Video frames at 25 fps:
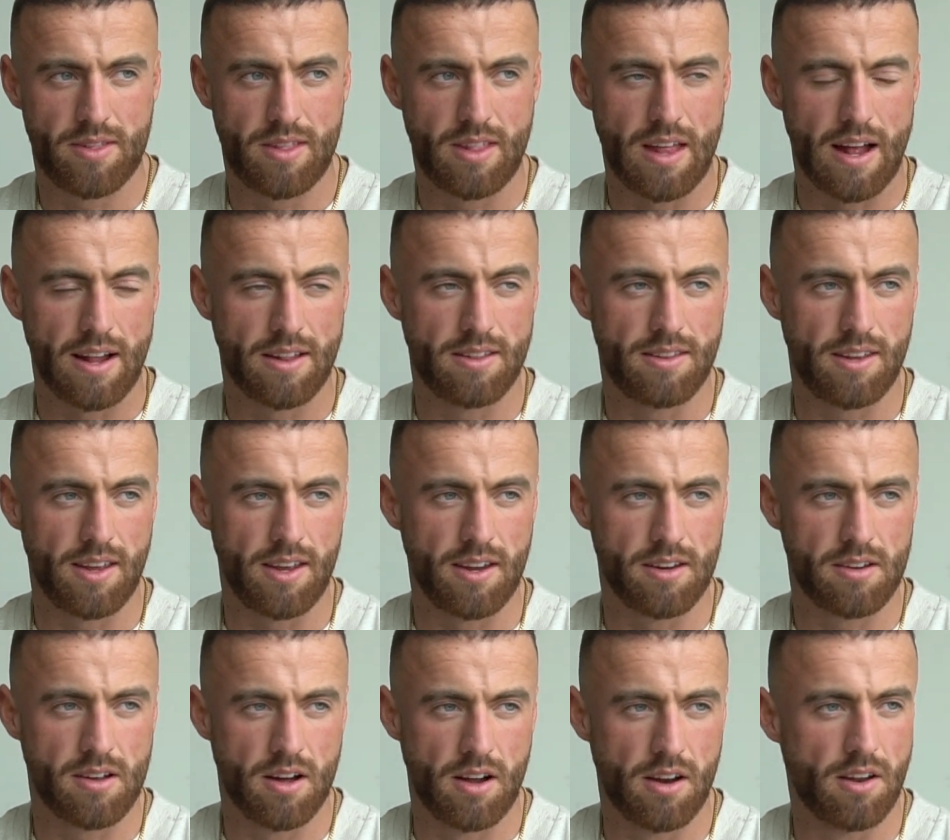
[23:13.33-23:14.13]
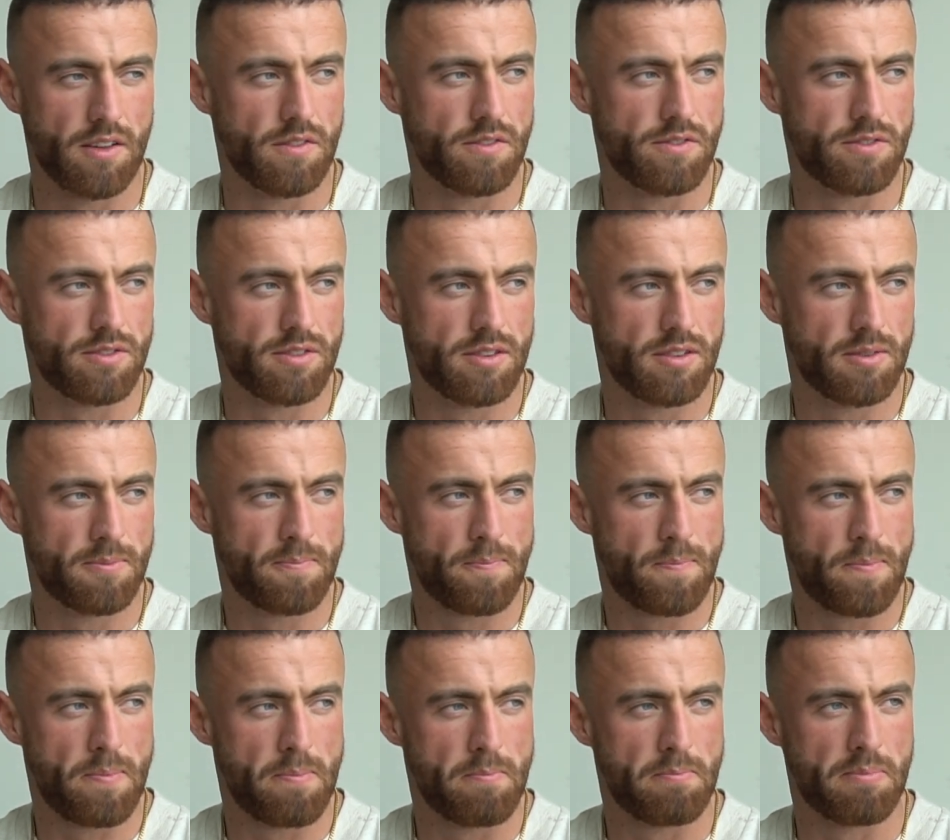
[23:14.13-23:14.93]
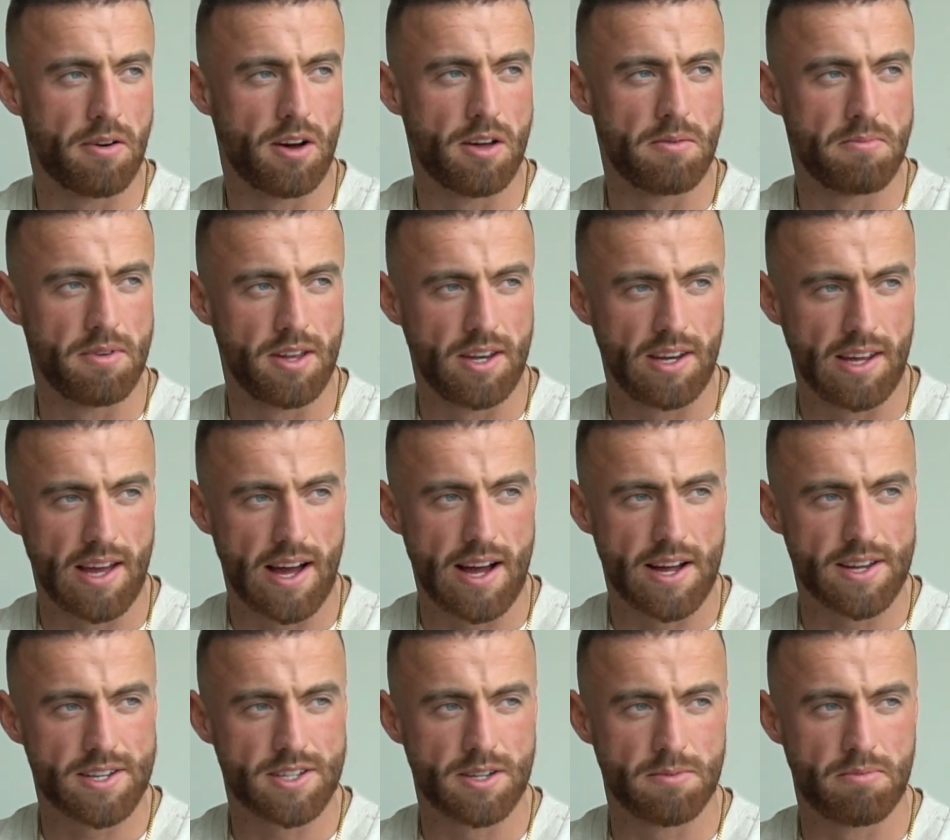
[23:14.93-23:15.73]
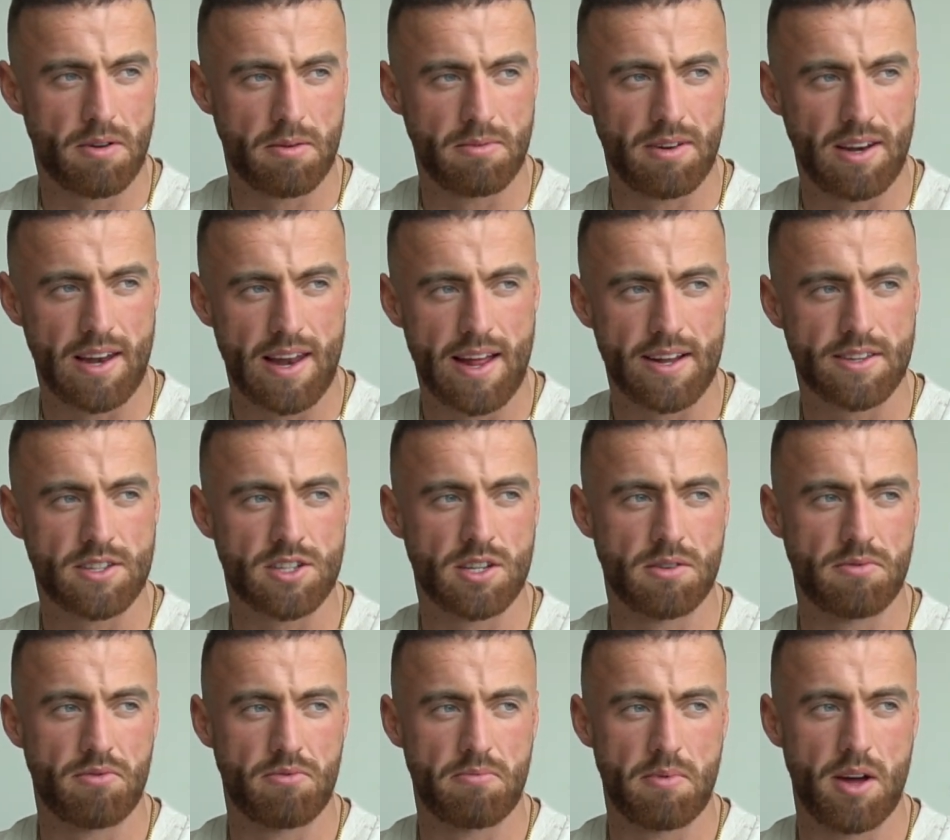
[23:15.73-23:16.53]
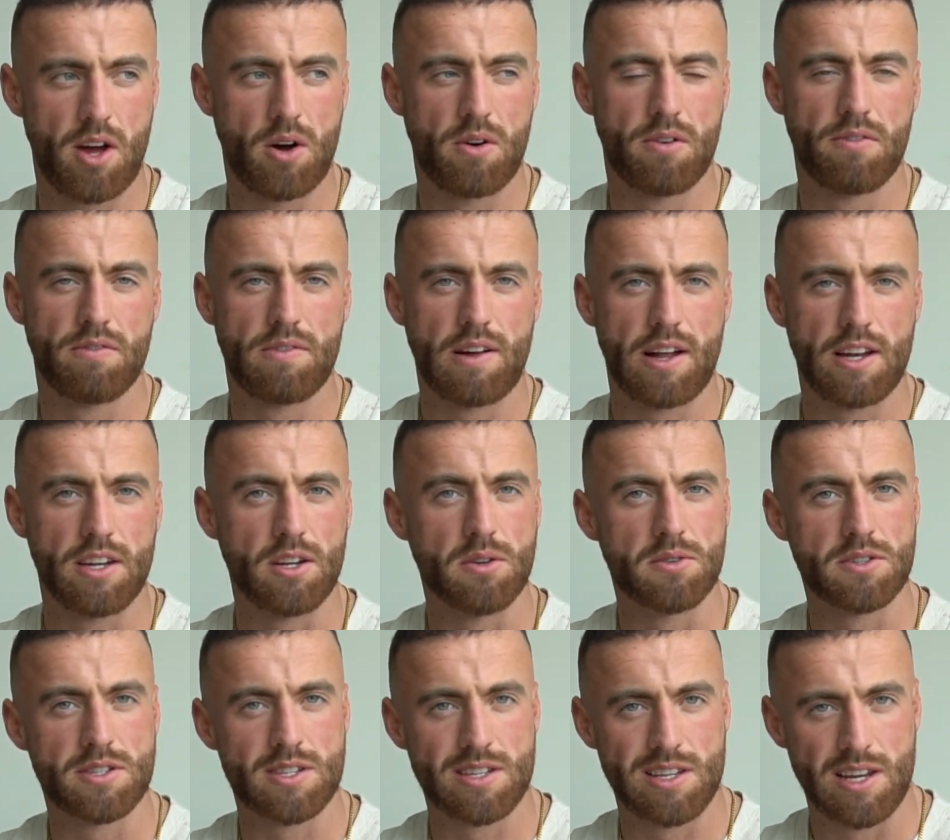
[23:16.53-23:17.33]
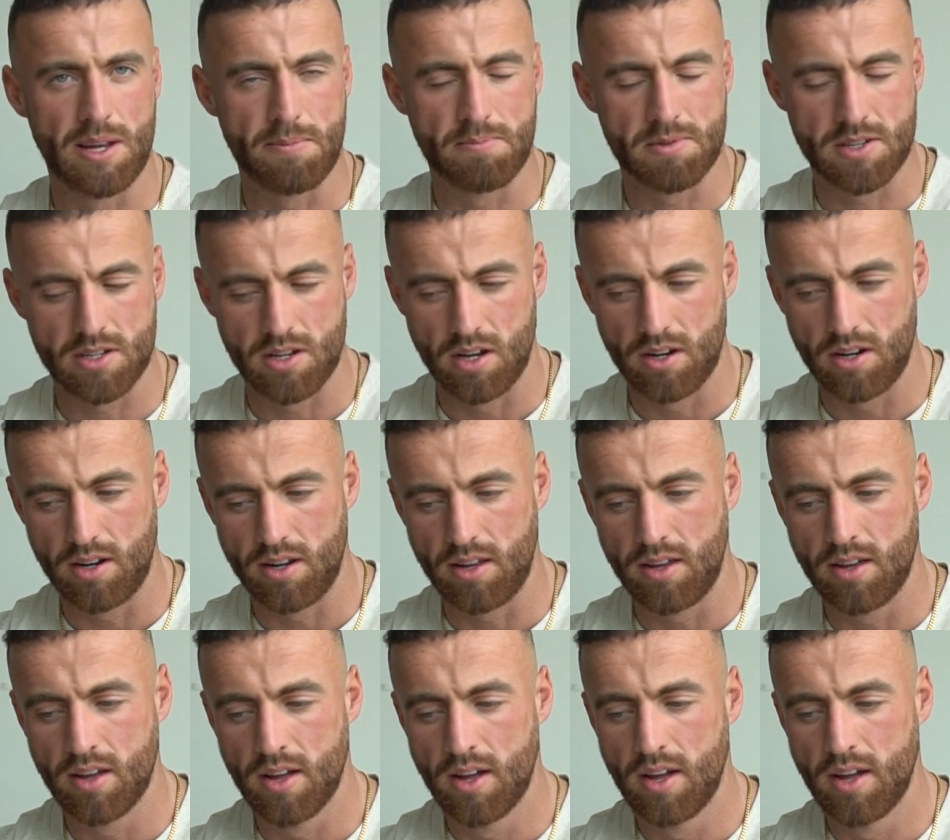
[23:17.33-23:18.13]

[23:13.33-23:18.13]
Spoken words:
That did kind of bite me in the ass. I probably let some of my own values slip slightly.